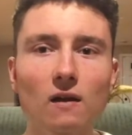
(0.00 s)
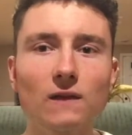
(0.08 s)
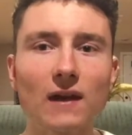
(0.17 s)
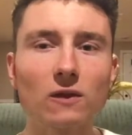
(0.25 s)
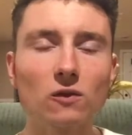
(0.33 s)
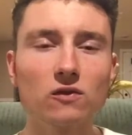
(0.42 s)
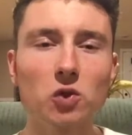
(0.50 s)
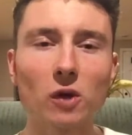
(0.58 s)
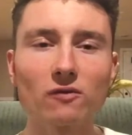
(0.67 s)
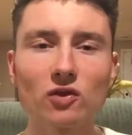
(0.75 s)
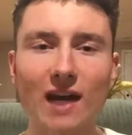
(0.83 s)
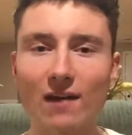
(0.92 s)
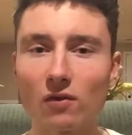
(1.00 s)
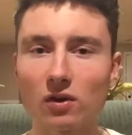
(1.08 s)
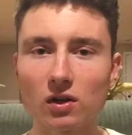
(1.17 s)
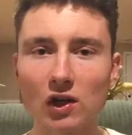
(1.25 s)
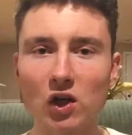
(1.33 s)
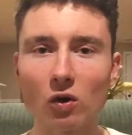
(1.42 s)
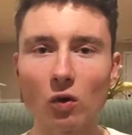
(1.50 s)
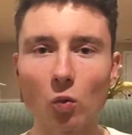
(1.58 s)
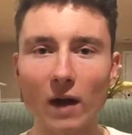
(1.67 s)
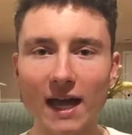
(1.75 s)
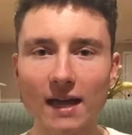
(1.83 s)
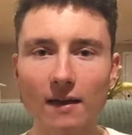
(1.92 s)
that those nerves are ever going to go
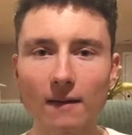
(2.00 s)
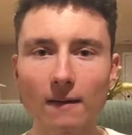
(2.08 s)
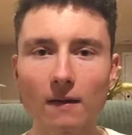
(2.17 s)
away,